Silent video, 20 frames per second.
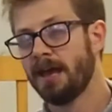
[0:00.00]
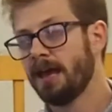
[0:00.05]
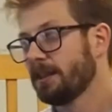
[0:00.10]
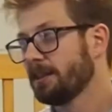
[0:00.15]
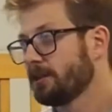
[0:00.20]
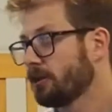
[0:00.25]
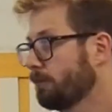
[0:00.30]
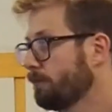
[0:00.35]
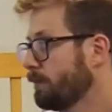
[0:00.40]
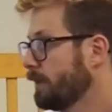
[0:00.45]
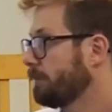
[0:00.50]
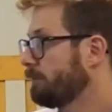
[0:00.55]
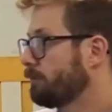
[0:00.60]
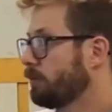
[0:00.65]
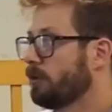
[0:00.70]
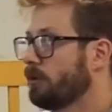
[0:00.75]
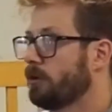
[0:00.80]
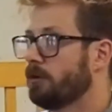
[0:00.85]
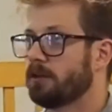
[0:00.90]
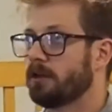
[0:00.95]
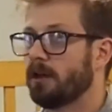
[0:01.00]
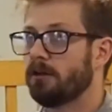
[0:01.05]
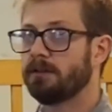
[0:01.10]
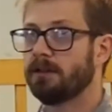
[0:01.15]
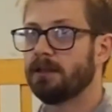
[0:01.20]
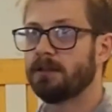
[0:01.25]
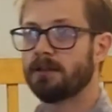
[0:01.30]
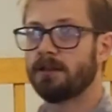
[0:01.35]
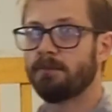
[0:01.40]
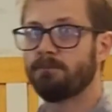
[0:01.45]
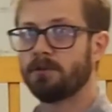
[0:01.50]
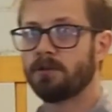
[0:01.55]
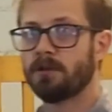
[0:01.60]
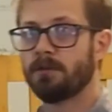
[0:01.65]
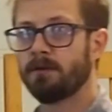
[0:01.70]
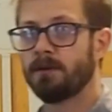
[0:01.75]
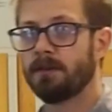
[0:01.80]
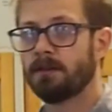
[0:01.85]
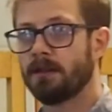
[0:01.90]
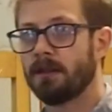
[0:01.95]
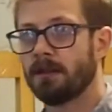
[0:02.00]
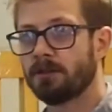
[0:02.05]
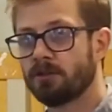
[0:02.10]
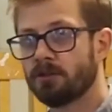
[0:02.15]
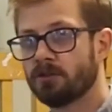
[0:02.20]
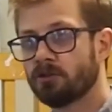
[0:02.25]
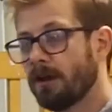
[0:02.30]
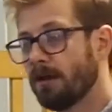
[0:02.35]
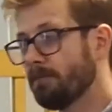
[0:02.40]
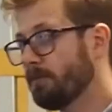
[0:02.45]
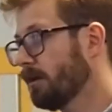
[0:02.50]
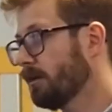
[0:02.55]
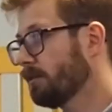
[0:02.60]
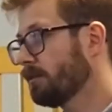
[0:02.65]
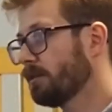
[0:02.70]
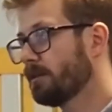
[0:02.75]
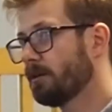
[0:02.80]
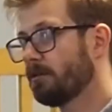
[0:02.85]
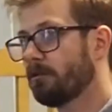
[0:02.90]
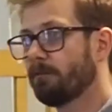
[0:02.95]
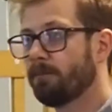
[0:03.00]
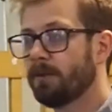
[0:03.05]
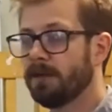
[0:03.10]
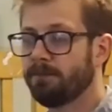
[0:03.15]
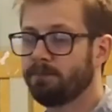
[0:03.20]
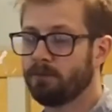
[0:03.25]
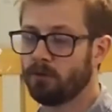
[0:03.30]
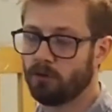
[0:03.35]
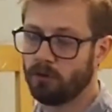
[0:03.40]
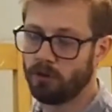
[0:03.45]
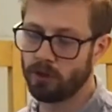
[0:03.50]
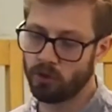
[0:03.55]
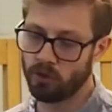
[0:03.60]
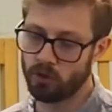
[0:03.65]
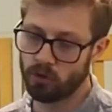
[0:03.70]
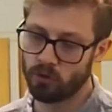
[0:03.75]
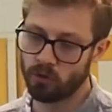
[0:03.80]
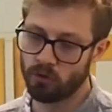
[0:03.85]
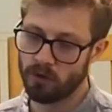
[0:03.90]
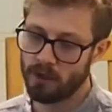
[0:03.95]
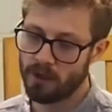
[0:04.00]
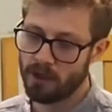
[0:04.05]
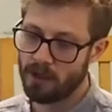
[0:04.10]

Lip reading: There are people whose only symptom is a tremor. There are people who